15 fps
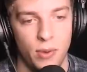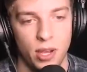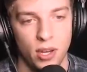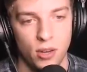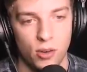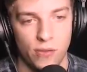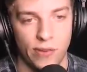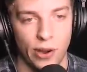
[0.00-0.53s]
Okay, we
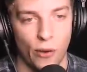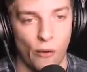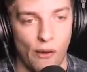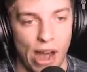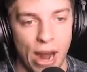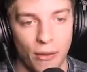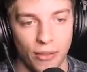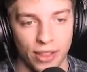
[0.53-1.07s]
could have driven
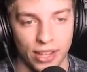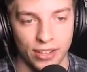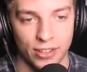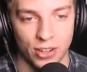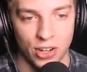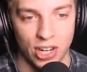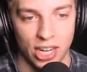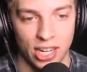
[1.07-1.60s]
around
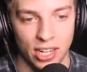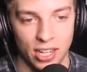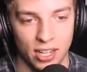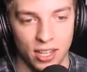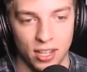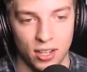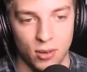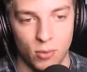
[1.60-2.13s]
this, Jordy. What's
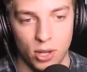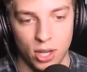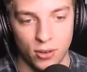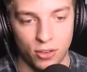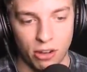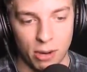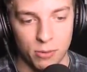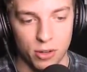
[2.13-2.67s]
going on? We
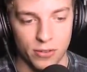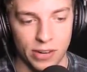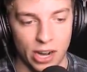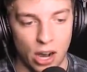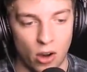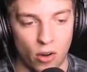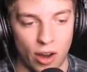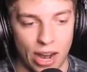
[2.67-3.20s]
could have oh,
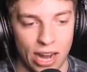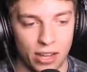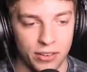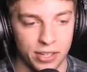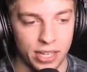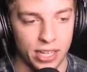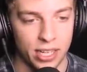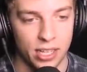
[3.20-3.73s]
driven around
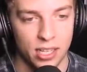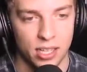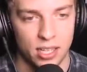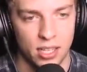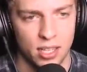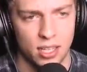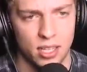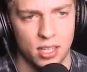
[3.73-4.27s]
so this. Did
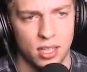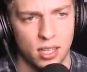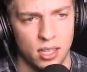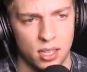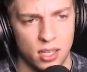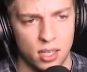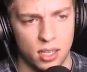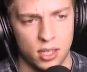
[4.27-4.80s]
you, did you
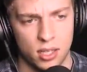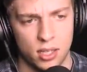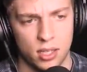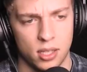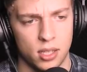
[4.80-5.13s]
know?